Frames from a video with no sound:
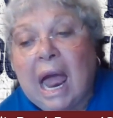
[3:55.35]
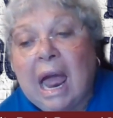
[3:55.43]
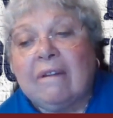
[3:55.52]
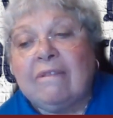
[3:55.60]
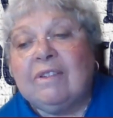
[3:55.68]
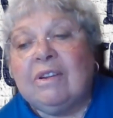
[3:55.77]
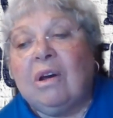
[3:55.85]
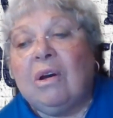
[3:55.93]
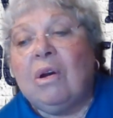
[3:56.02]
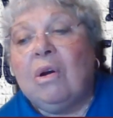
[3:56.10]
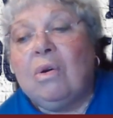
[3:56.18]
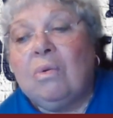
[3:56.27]

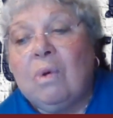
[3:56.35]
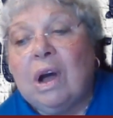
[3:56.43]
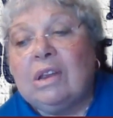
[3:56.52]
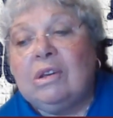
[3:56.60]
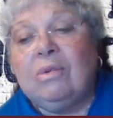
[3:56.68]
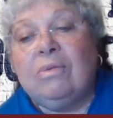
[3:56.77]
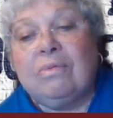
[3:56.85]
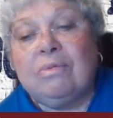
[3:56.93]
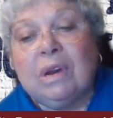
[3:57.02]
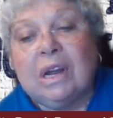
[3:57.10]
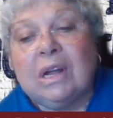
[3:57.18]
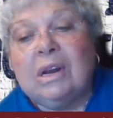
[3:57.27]
after what you
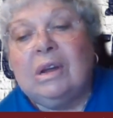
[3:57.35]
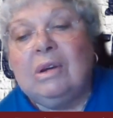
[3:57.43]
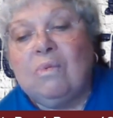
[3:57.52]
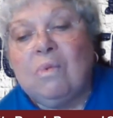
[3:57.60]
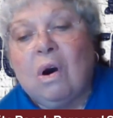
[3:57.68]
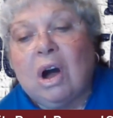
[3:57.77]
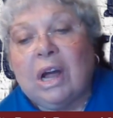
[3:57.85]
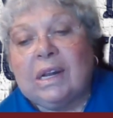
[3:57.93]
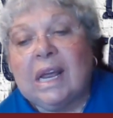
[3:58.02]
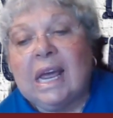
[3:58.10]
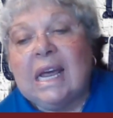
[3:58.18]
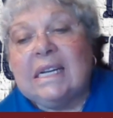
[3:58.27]
really
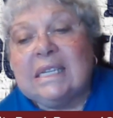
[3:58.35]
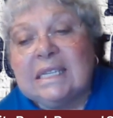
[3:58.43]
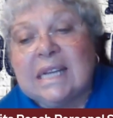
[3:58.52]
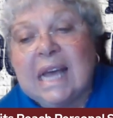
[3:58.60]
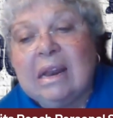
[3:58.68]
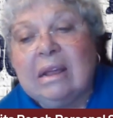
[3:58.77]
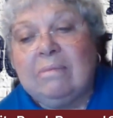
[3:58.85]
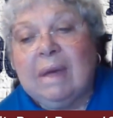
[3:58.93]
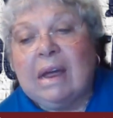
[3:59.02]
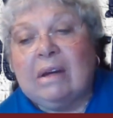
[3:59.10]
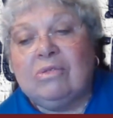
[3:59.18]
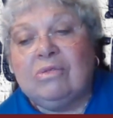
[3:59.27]
want. Setting
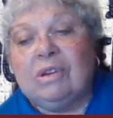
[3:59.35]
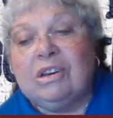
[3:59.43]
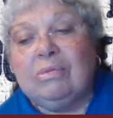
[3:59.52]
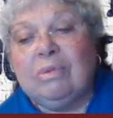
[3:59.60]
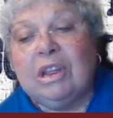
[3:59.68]
boundaries